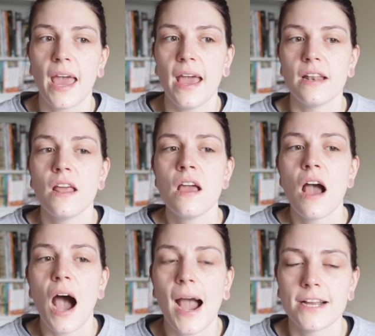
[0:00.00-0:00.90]
And
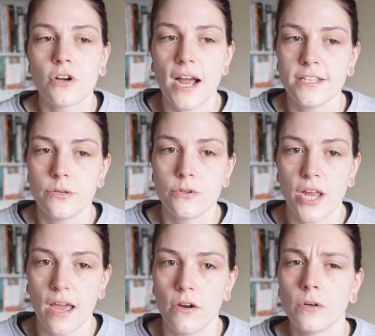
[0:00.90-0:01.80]
I try to
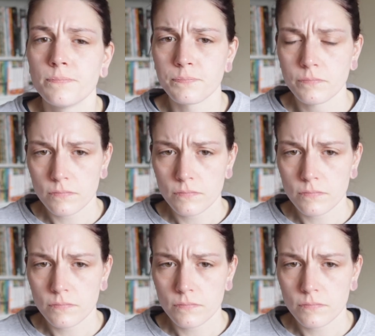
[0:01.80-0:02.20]
channel